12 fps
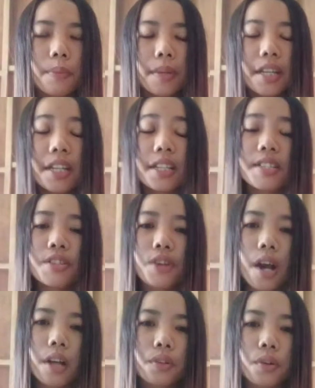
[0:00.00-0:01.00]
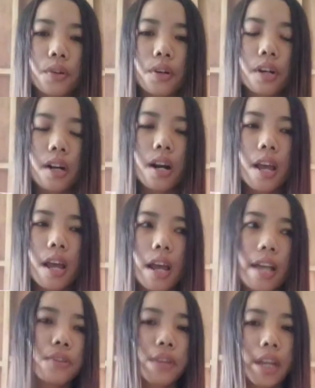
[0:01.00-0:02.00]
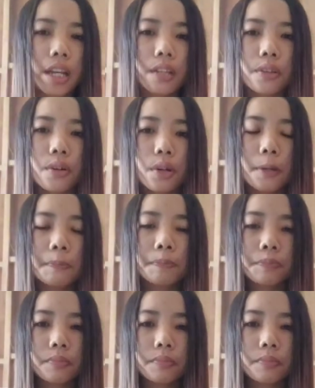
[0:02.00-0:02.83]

being an instructor, educator,